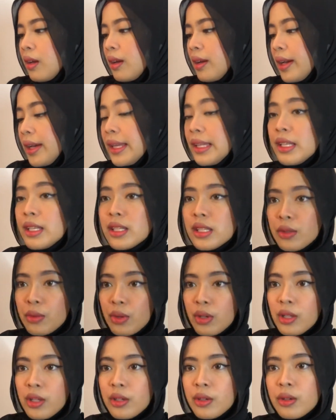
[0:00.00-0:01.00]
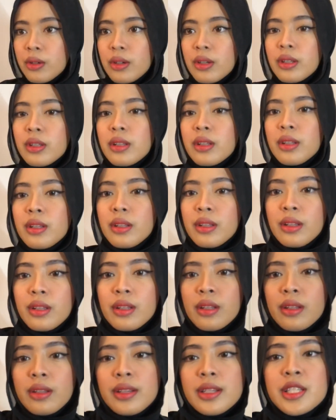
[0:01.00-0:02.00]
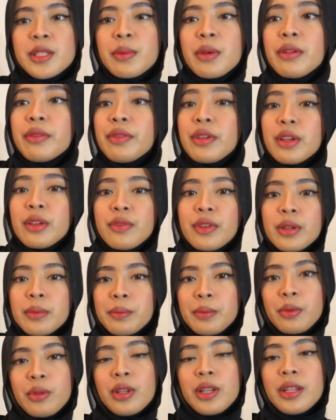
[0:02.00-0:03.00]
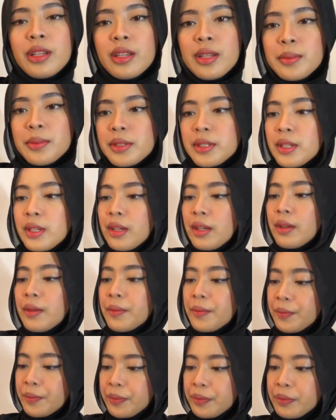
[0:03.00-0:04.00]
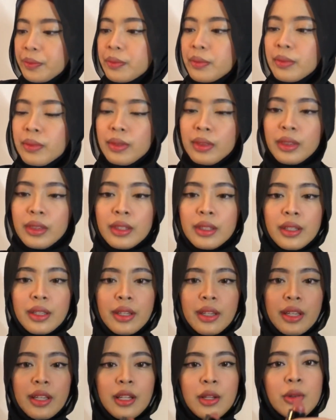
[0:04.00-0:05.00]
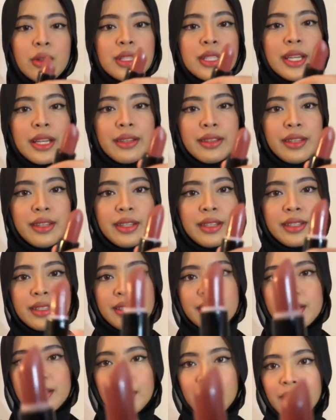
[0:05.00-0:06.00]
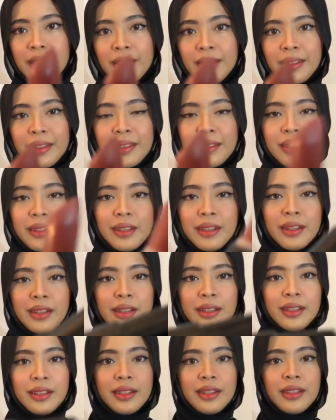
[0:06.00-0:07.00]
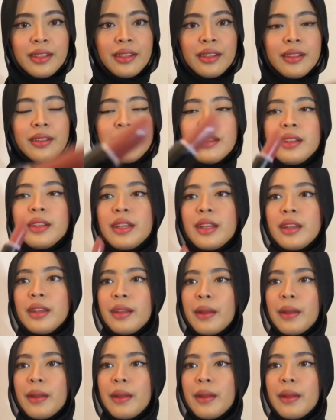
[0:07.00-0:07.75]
and it's really good. It's my favorite bullet lipstick. It looks like this. Ta-da! Okay.